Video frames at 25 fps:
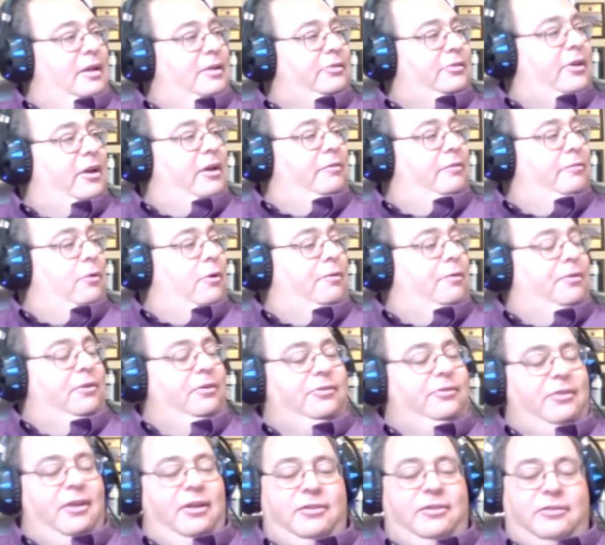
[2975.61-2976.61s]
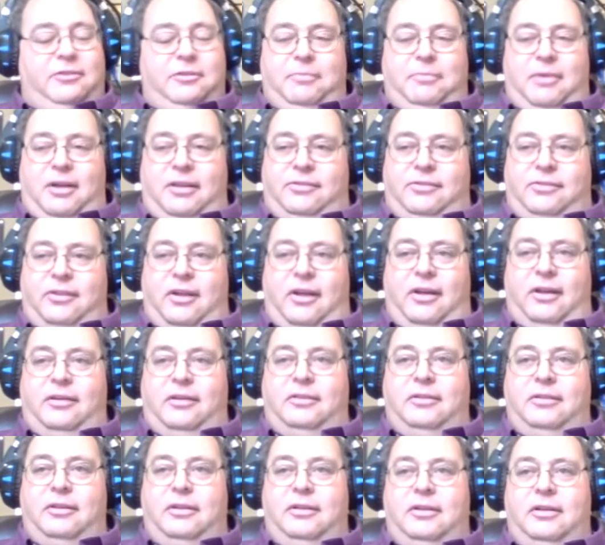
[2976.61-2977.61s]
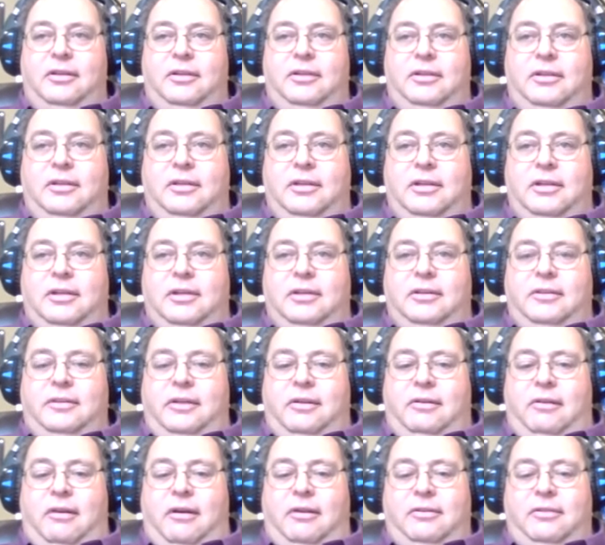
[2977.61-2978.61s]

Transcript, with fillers: But there are decisions where